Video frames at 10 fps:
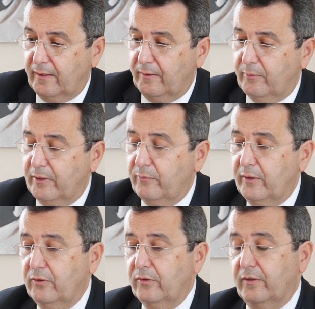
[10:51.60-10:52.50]
When we
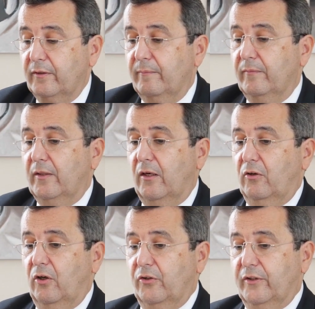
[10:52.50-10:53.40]
look
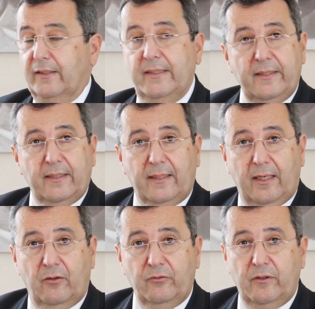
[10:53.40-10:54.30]
now on the clinical
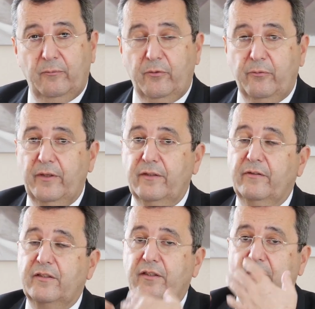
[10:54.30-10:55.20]
outcome, we were
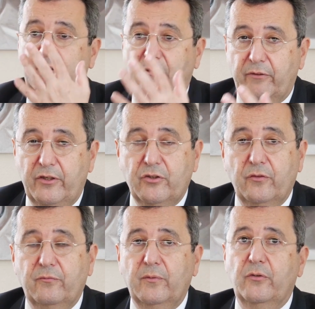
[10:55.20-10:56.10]
investigating range
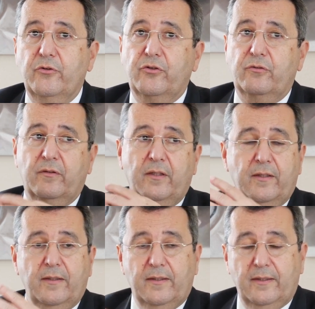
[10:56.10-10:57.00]
of motion,
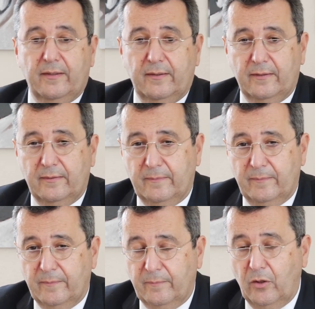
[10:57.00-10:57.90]
uh,
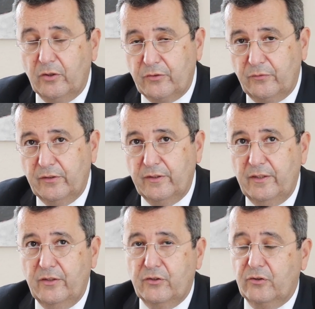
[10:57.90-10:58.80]
uh, Oxford
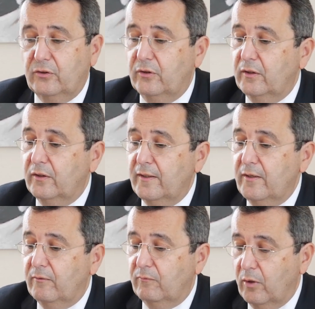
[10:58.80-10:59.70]
Knee Score,
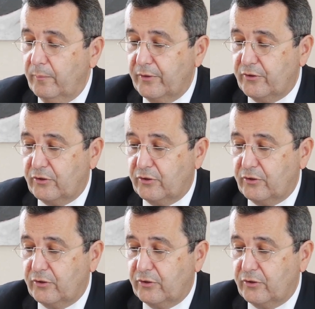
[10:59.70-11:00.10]
WOMAC